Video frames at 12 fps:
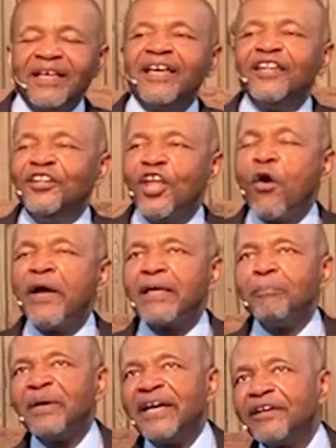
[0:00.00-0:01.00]

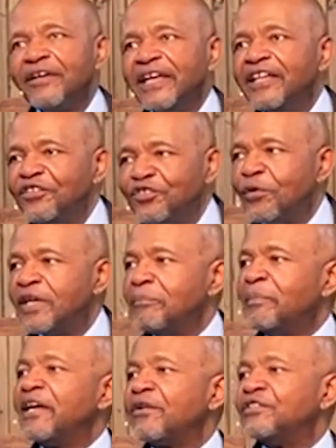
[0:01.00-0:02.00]
Knowing better and doing
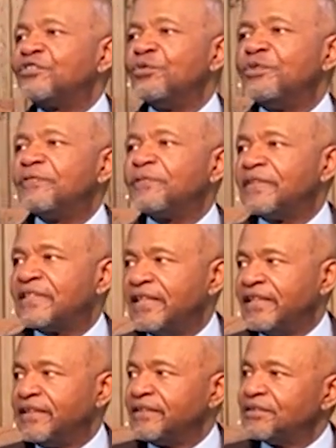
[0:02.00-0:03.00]
better are two different
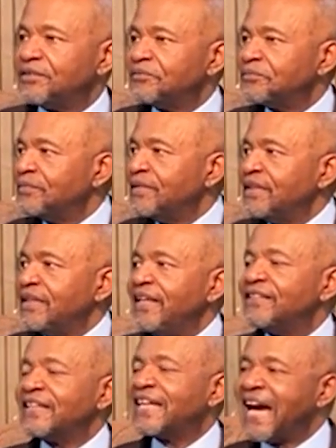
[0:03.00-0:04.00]
things.
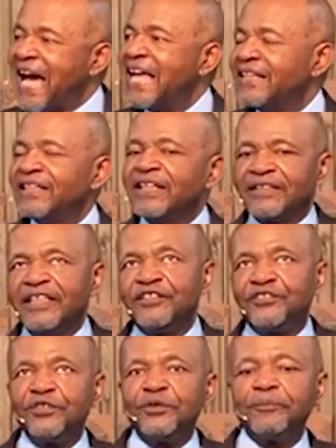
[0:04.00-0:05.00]
It's a conduct
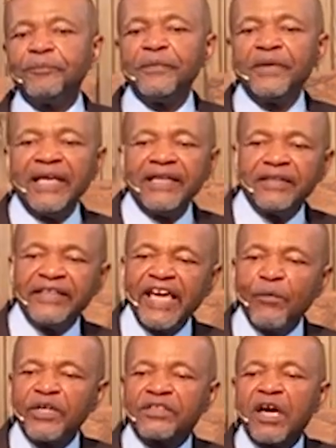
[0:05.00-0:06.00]
issue. And
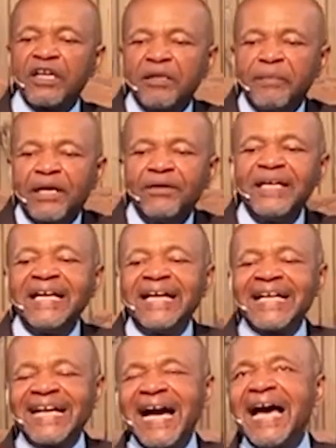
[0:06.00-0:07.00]
today we're talking about
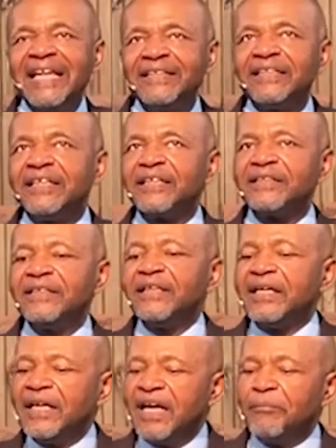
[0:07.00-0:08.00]
conduct
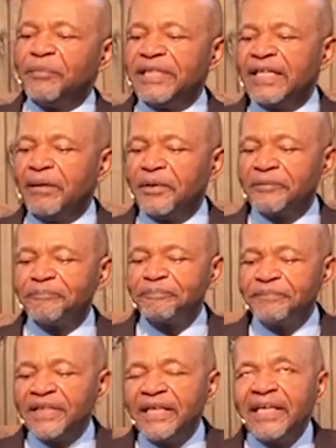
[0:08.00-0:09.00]
unbecoming.
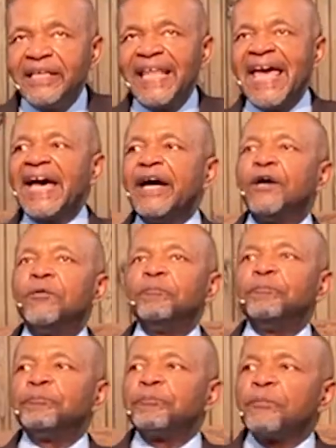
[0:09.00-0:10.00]

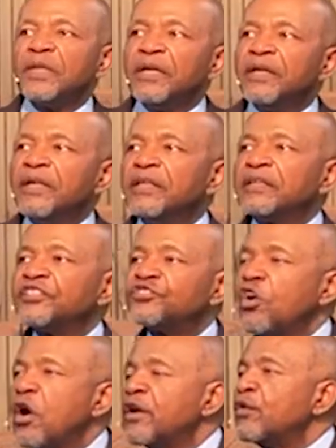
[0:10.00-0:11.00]
Now, the
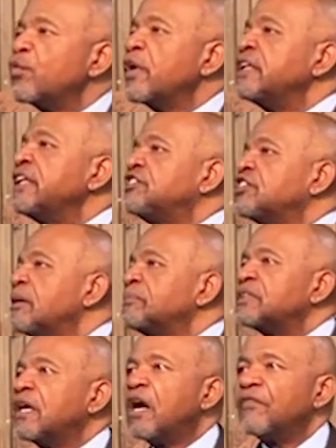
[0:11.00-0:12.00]
story really
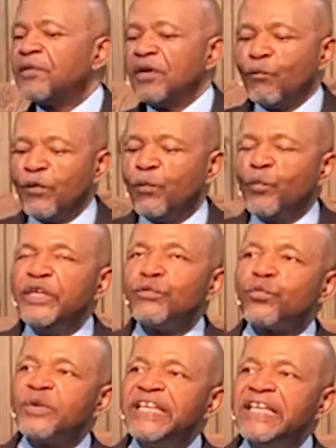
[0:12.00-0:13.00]
jumps off when
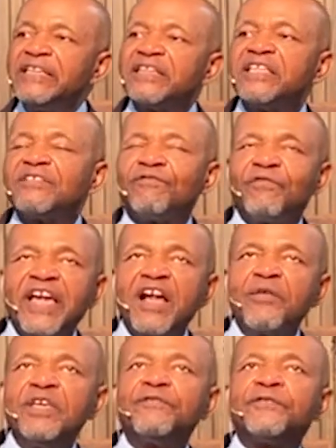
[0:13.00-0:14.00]
we read this
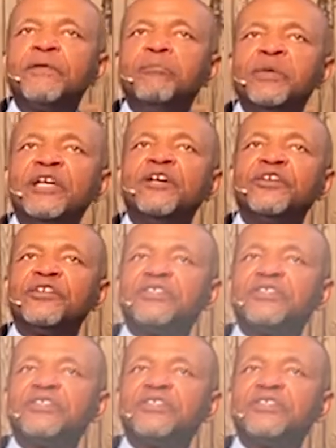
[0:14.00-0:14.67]
very familiar